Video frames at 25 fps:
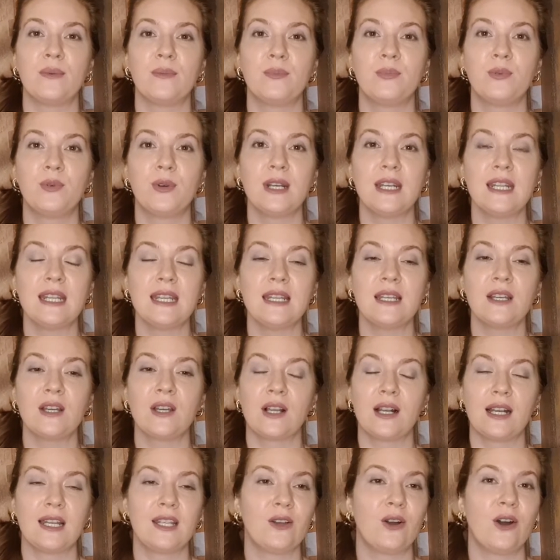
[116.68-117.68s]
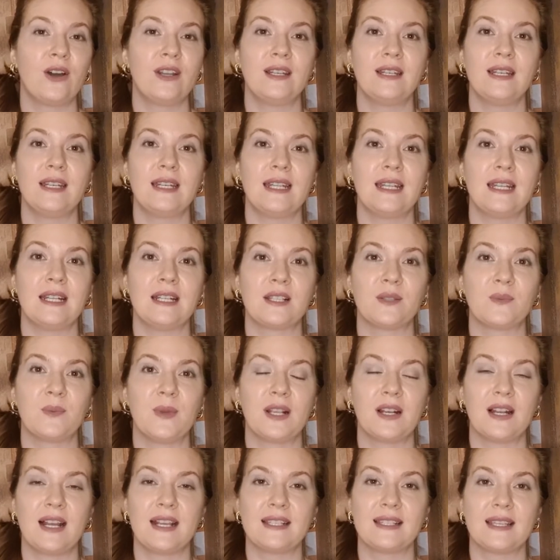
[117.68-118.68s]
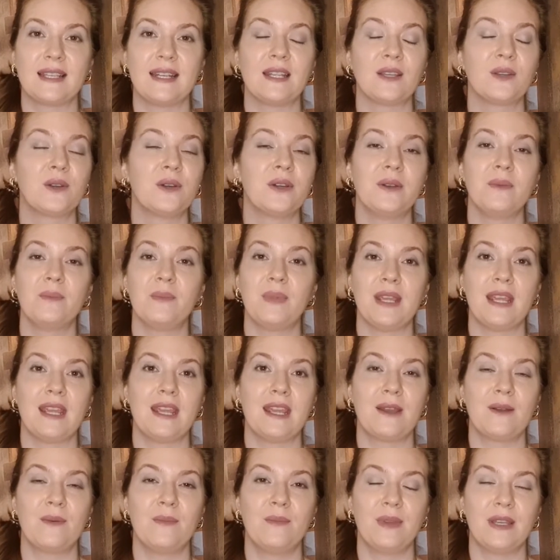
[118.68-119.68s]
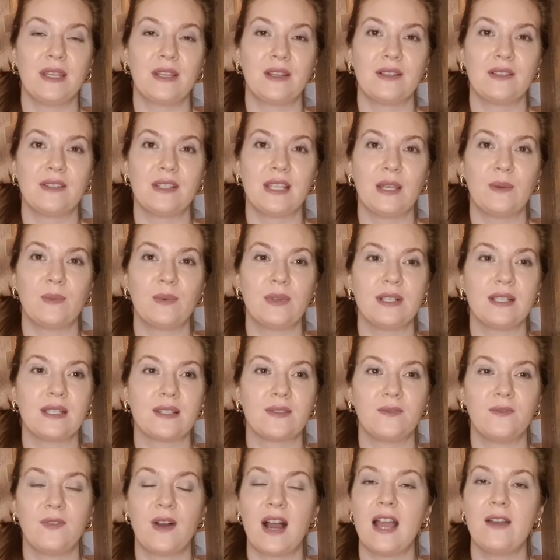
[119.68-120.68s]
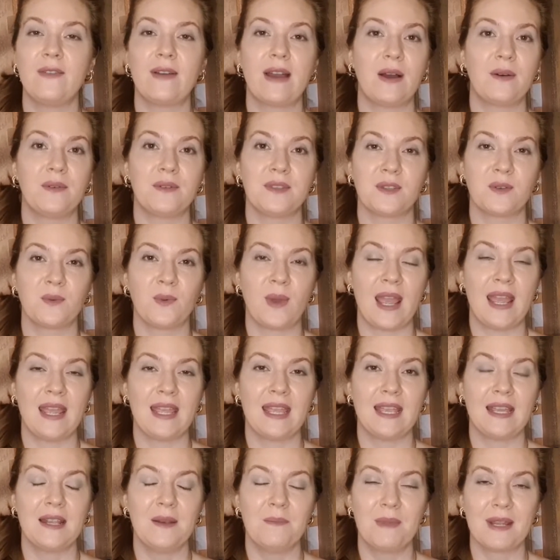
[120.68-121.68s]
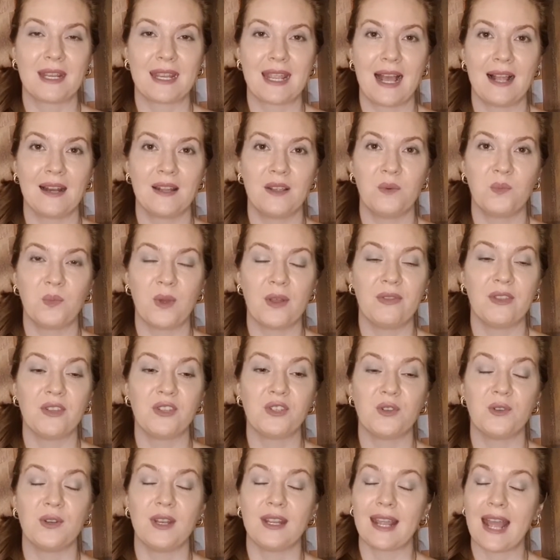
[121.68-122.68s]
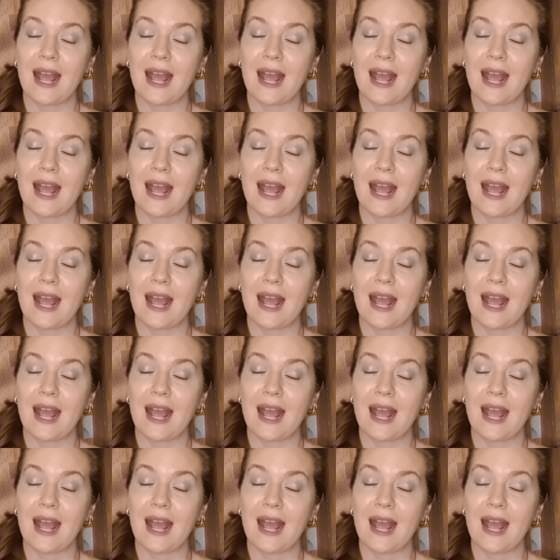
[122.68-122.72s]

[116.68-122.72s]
Pretty early on, it's realized that it couldn't be him because he was 5 hours away in McAllen when the shooting